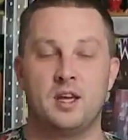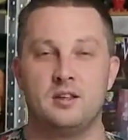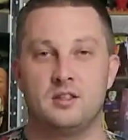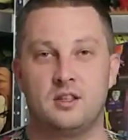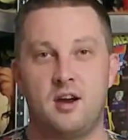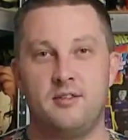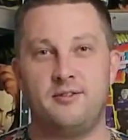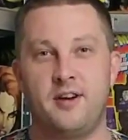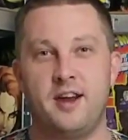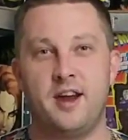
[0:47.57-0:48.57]

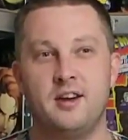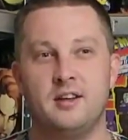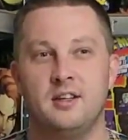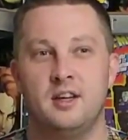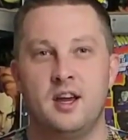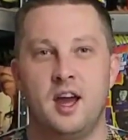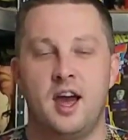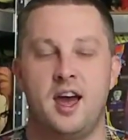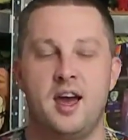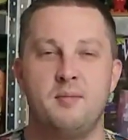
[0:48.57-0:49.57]
Starfire.
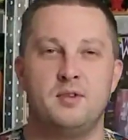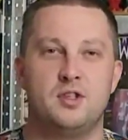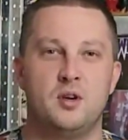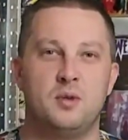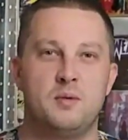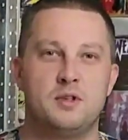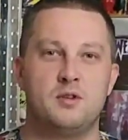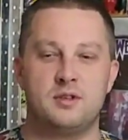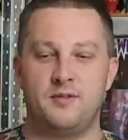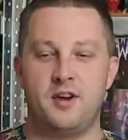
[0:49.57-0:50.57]
Um, so there was
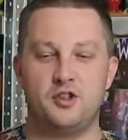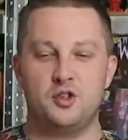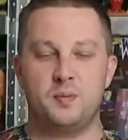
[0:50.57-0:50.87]
lots of versions,